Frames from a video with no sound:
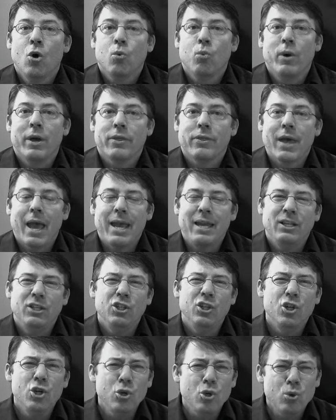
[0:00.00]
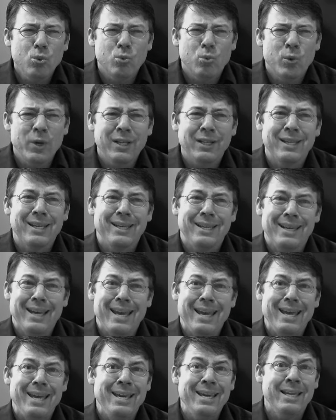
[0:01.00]
with a new, really
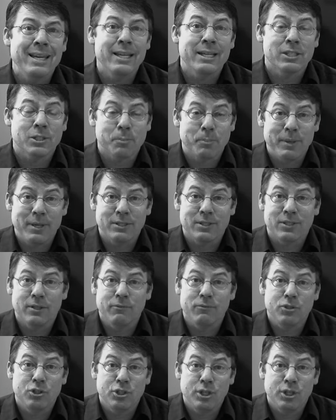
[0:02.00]
inexpensive,